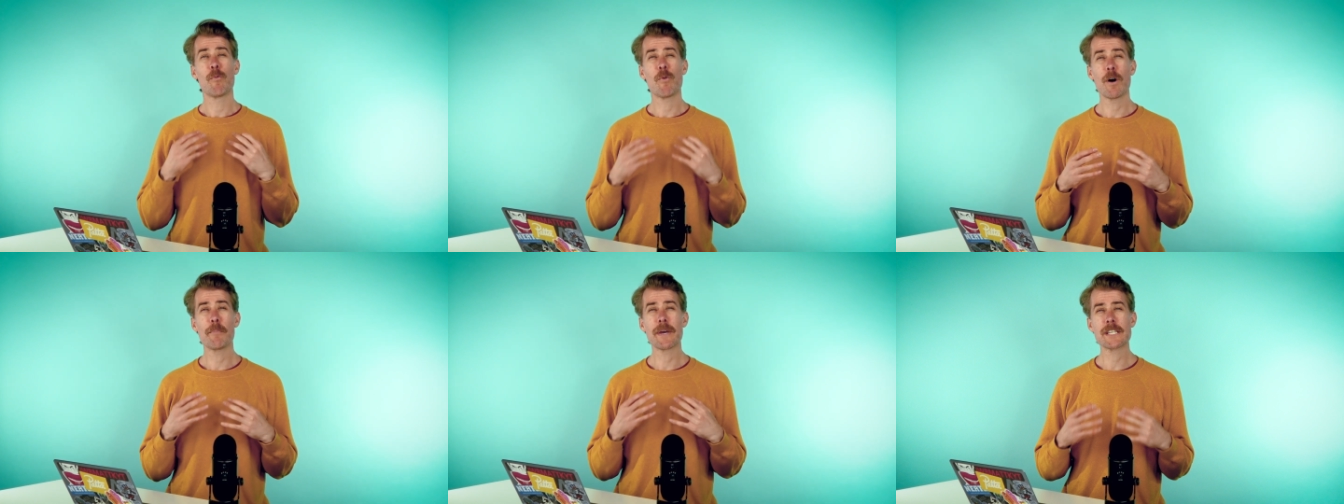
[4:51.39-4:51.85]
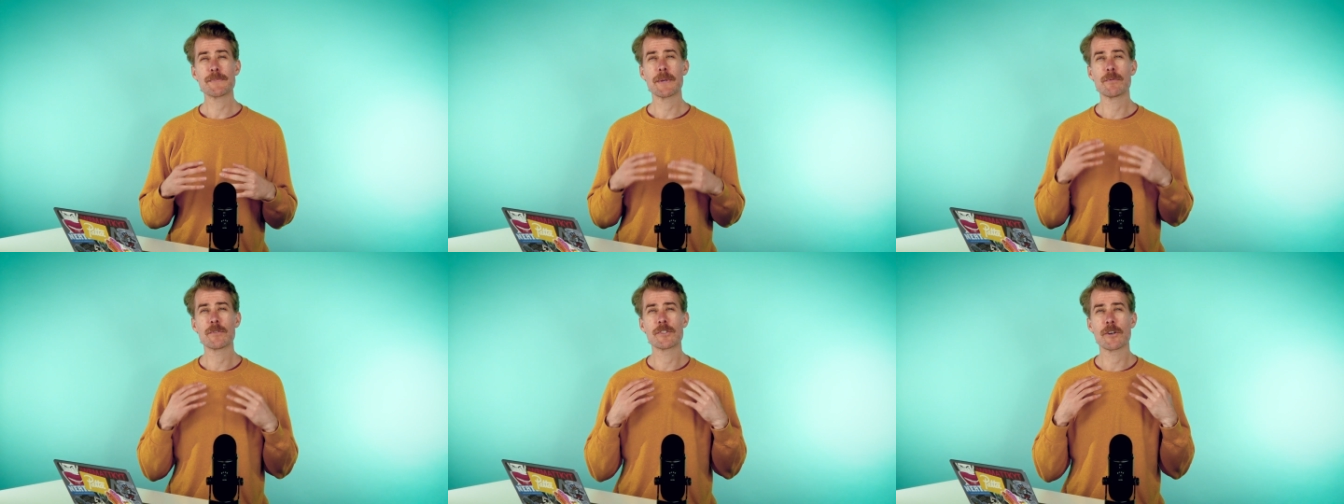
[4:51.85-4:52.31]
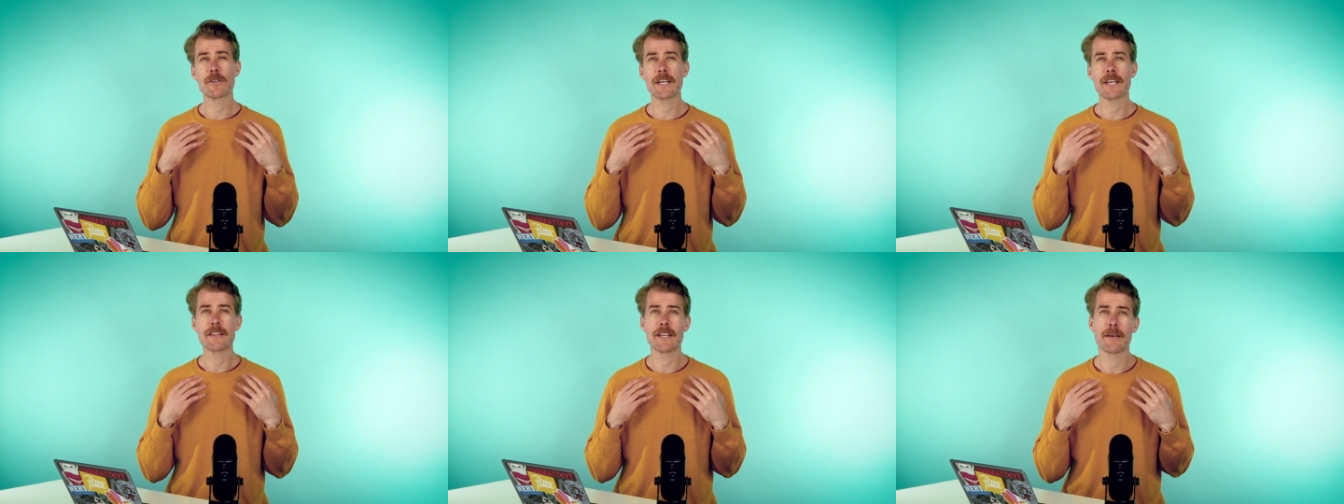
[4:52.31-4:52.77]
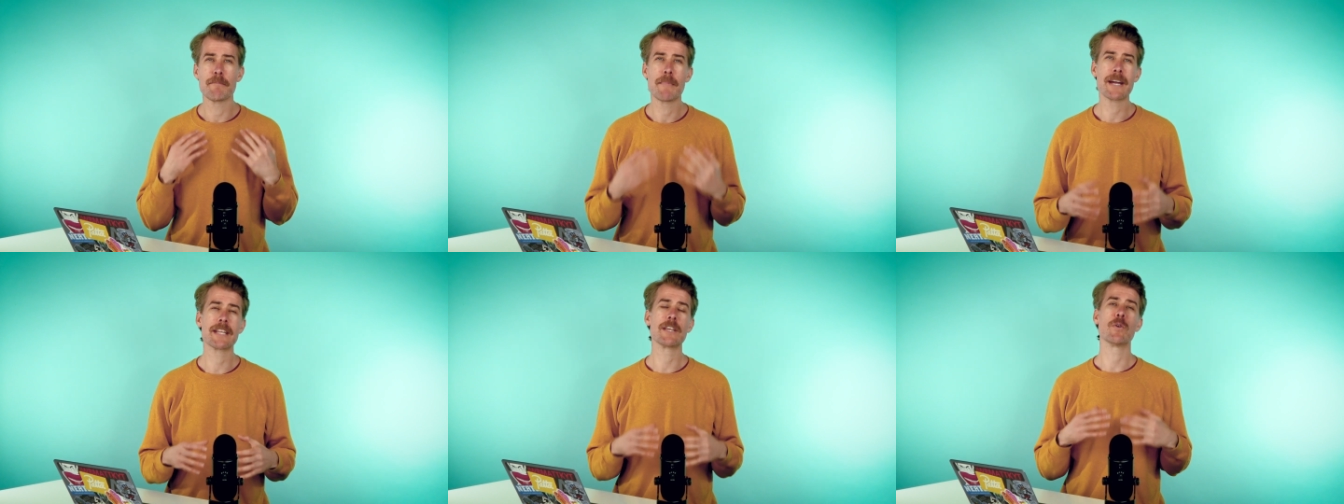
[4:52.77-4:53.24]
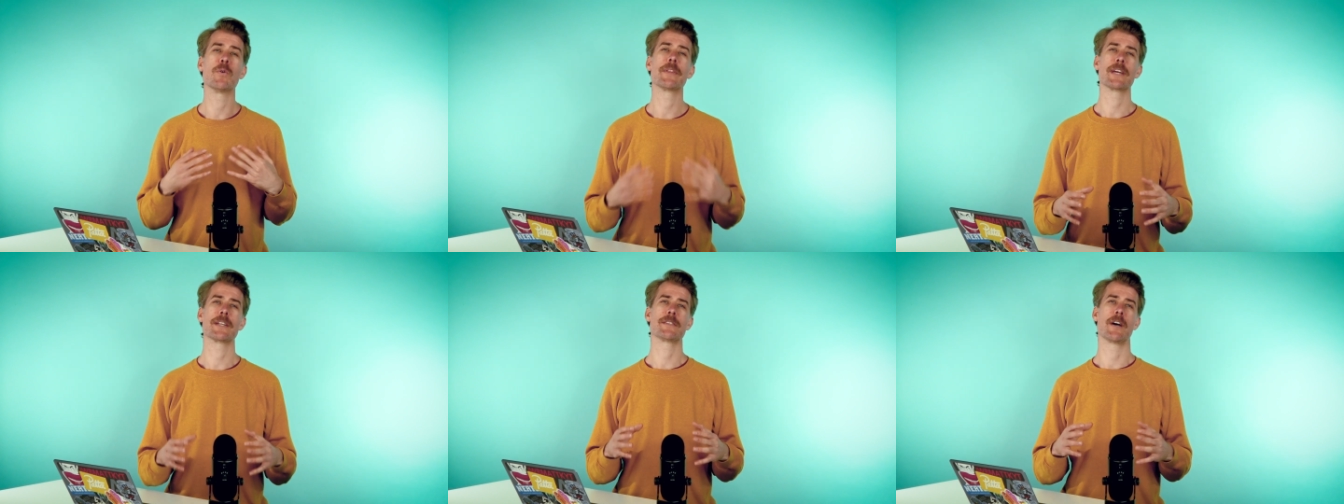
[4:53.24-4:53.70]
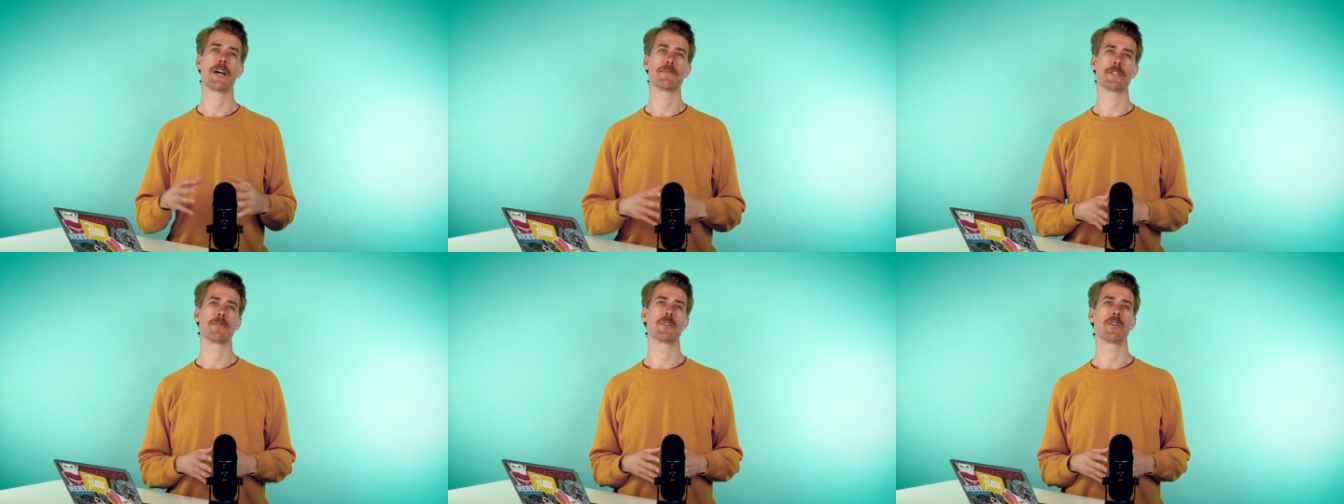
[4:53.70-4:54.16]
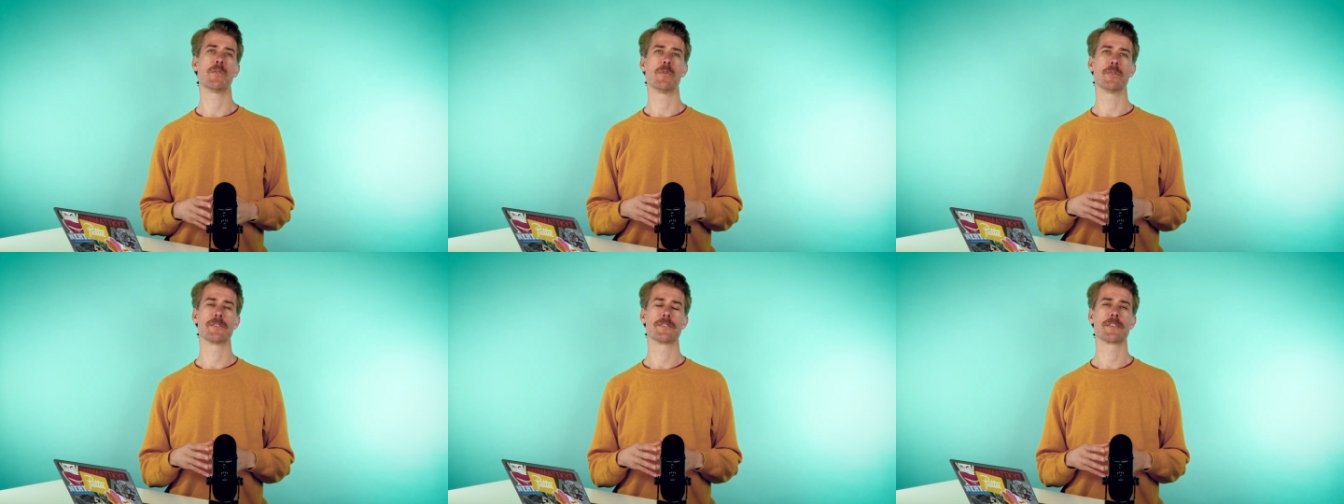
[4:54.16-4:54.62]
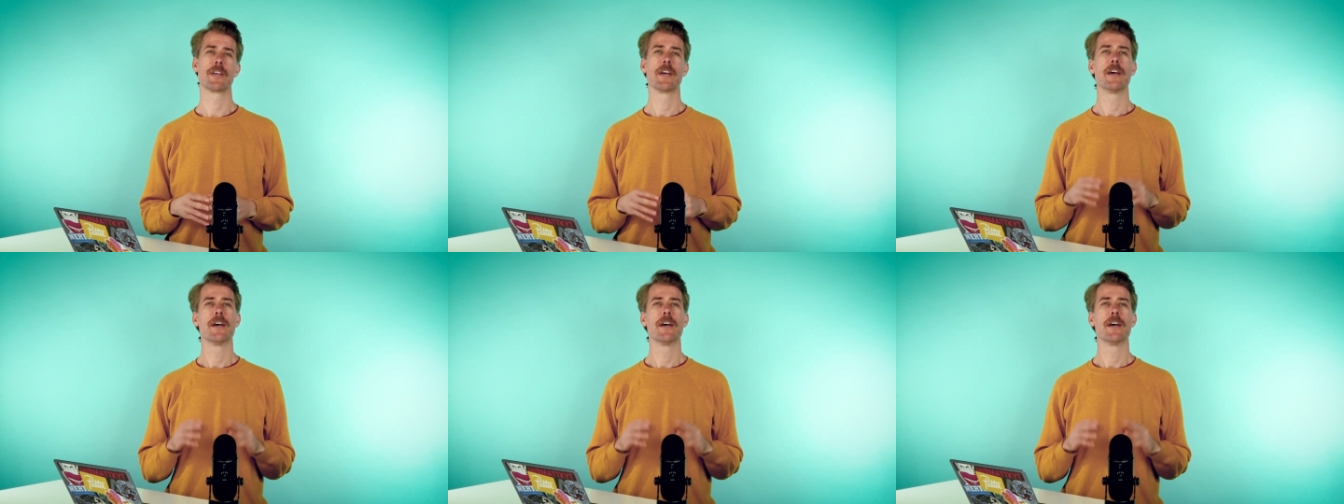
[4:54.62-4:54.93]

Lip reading: What makes people donate their money or their time to a cause?